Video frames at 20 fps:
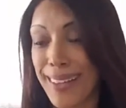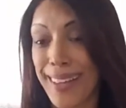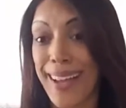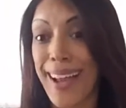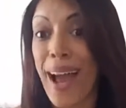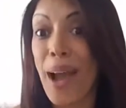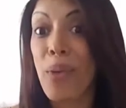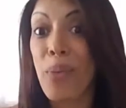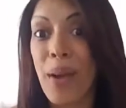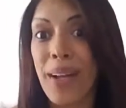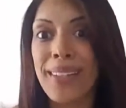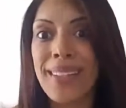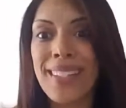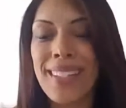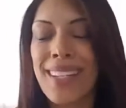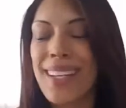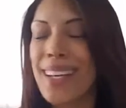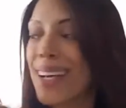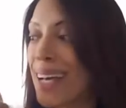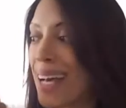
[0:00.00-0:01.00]
Like I
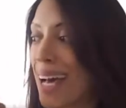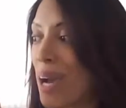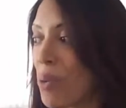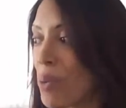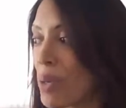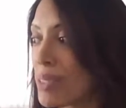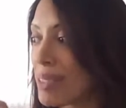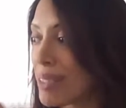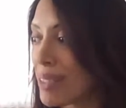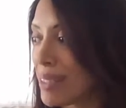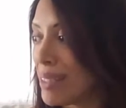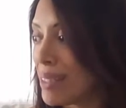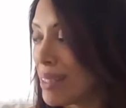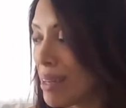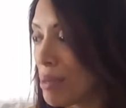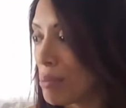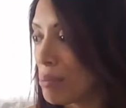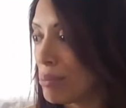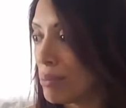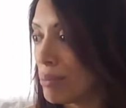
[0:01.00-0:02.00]
went
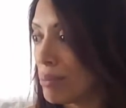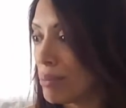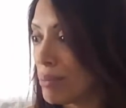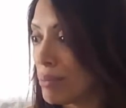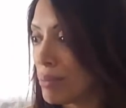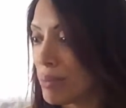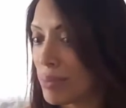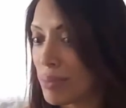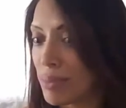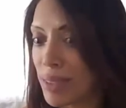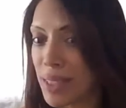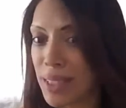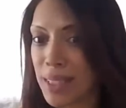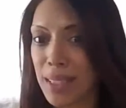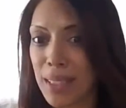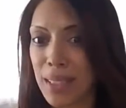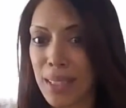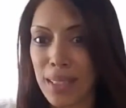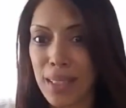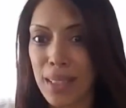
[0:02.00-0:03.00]

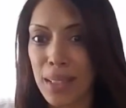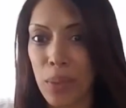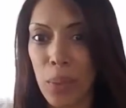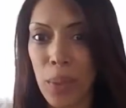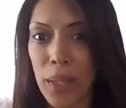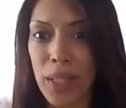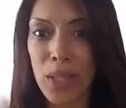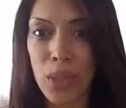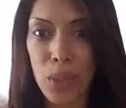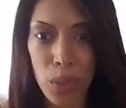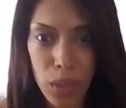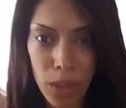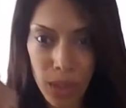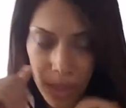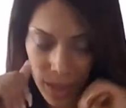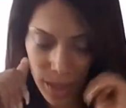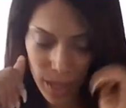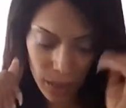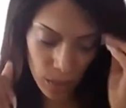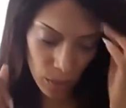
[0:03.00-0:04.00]
to the wig
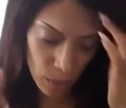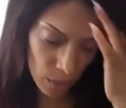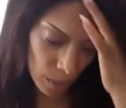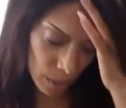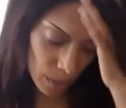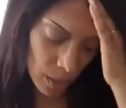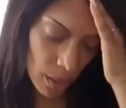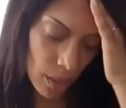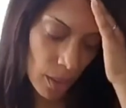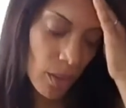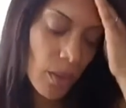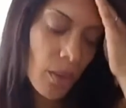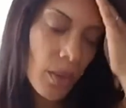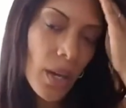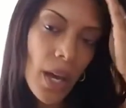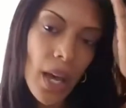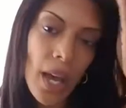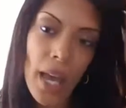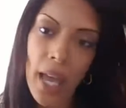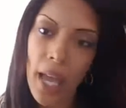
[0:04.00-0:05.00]
store not too long
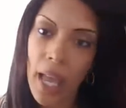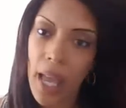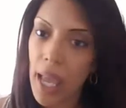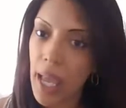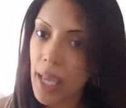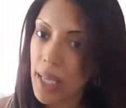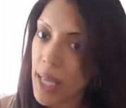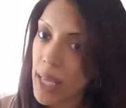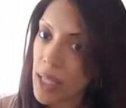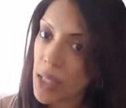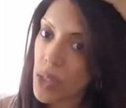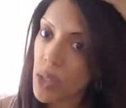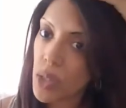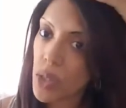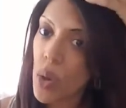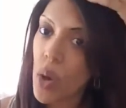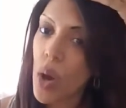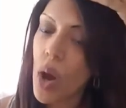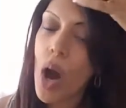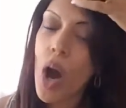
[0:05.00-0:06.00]
ago, and I
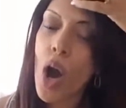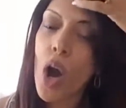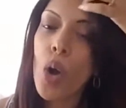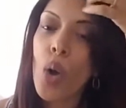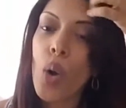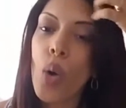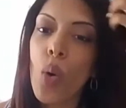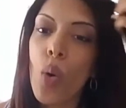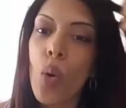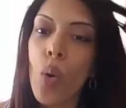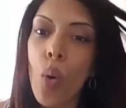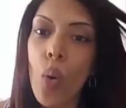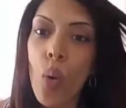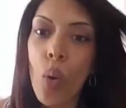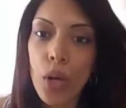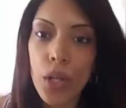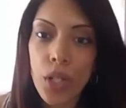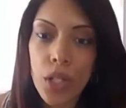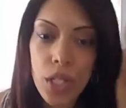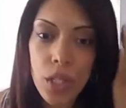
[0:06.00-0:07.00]
saw a
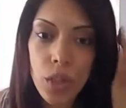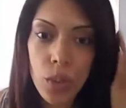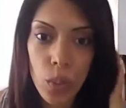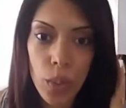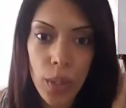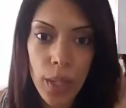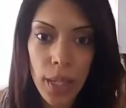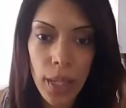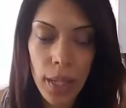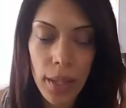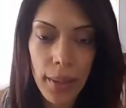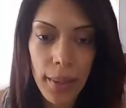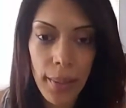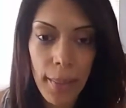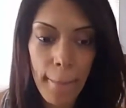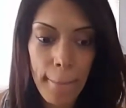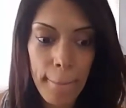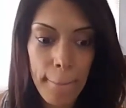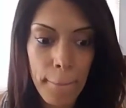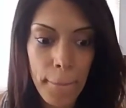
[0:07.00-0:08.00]
gorgeous wig
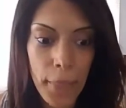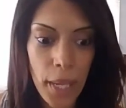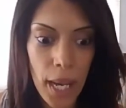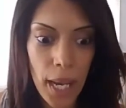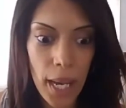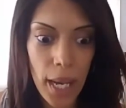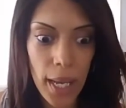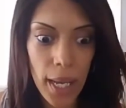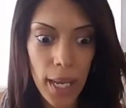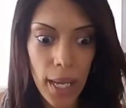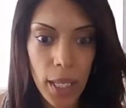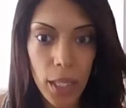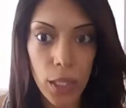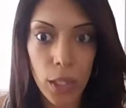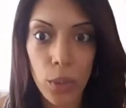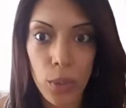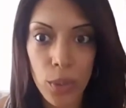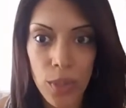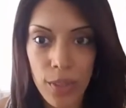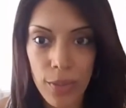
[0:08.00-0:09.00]
by
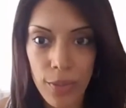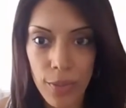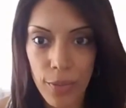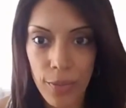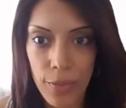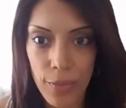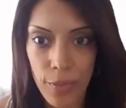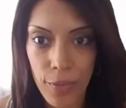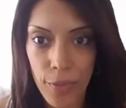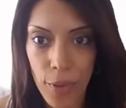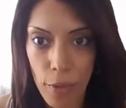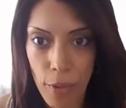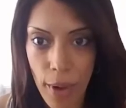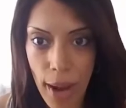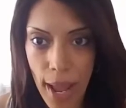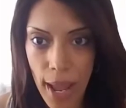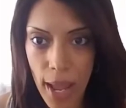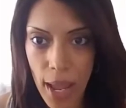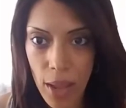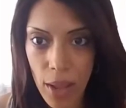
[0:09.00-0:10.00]
Louis
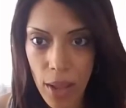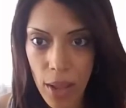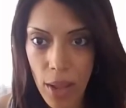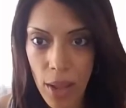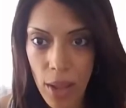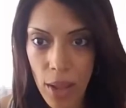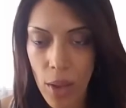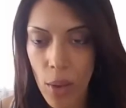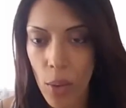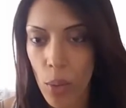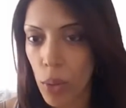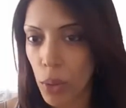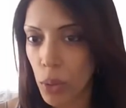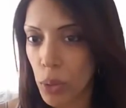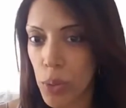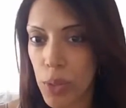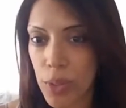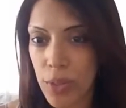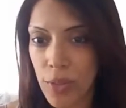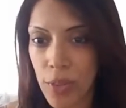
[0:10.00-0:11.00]
Ferre, or
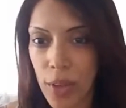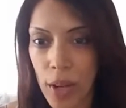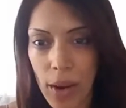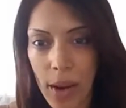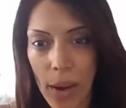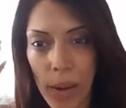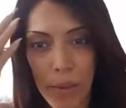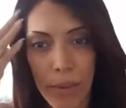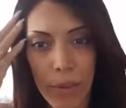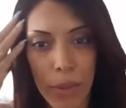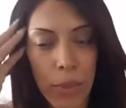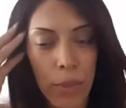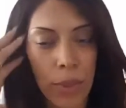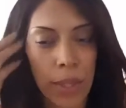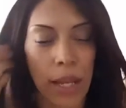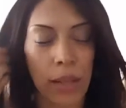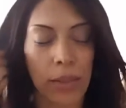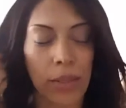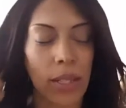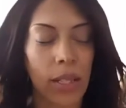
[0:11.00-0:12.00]
Louis Fair, however you
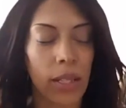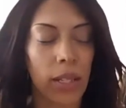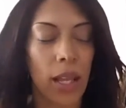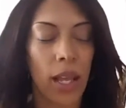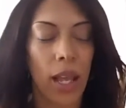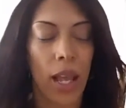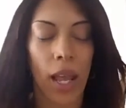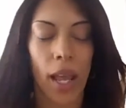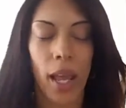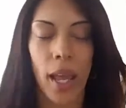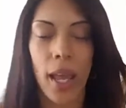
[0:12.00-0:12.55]
pronounce it.